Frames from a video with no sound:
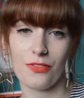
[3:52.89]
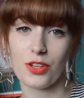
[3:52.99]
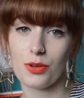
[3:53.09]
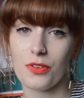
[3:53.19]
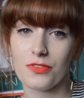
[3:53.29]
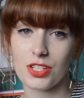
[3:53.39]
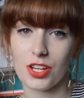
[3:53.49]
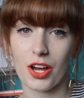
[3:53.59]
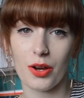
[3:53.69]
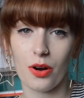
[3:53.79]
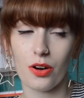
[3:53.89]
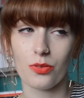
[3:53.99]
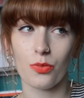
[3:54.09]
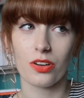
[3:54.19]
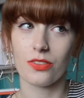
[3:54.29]
few months ago
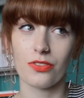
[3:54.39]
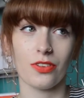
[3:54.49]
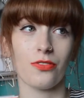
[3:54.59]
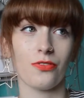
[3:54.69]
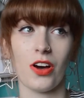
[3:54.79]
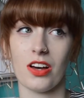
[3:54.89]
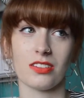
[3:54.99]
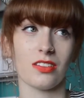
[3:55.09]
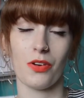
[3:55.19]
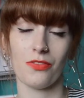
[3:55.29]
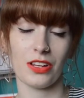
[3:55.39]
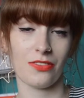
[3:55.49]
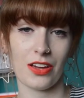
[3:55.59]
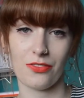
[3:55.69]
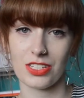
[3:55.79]
on one of the first monthly
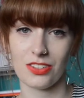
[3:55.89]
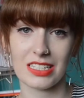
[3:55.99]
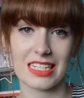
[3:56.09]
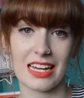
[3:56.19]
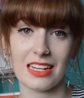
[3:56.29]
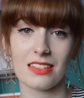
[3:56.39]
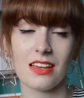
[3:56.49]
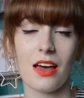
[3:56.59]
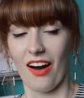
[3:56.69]
favourites I did.